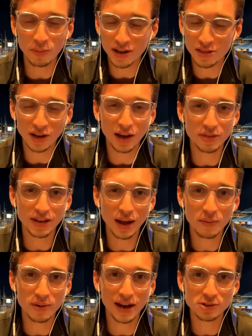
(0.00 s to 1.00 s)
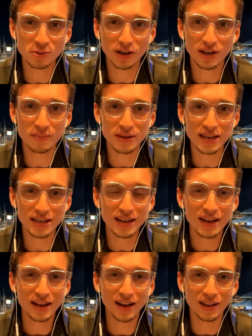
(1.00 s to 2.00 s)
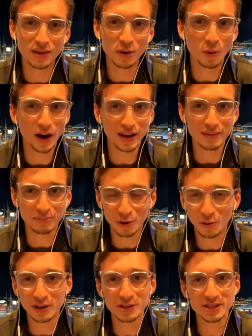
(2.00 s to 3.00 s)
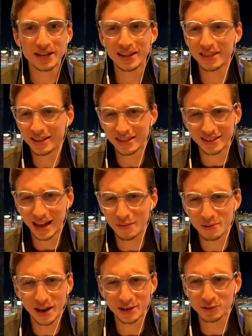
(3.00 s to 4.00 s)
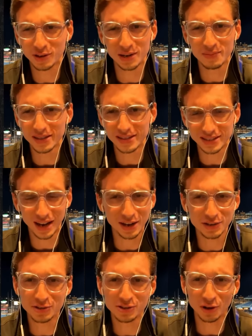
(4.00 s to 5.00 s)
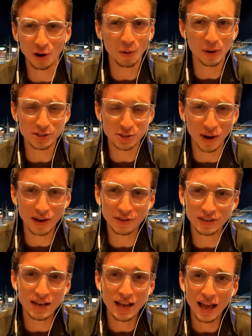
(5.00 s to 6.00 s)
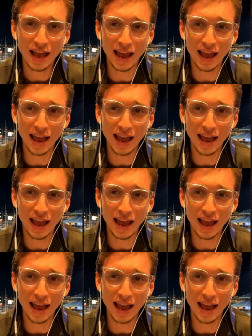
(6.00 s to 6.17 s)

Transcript: Nobody thought the Diamondbacks were going to beat Uh, the Milwaukee Brewers. They didn't think the Diamondbacks were going to beat the Dodgers at all whatsoever.